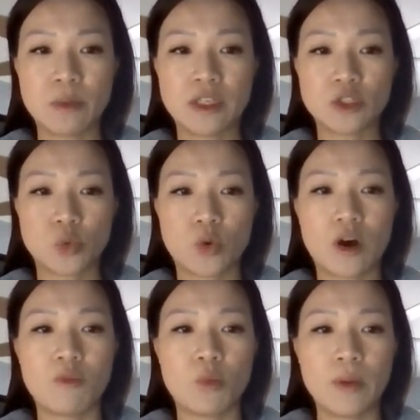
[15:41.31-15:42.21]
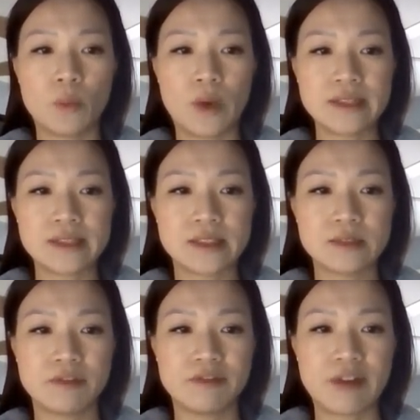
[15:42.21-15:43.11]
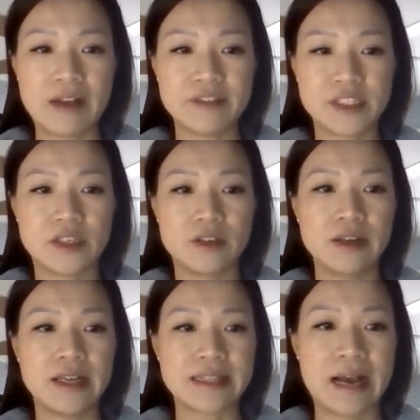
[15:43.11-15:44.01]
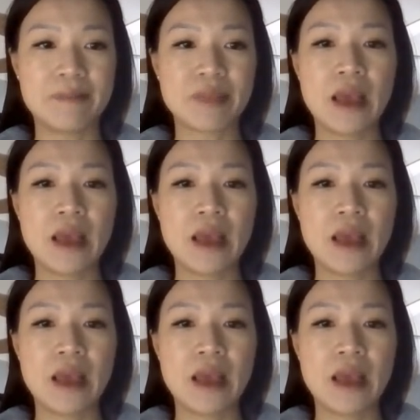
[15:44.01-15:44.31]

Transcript: 112, 1150, like that.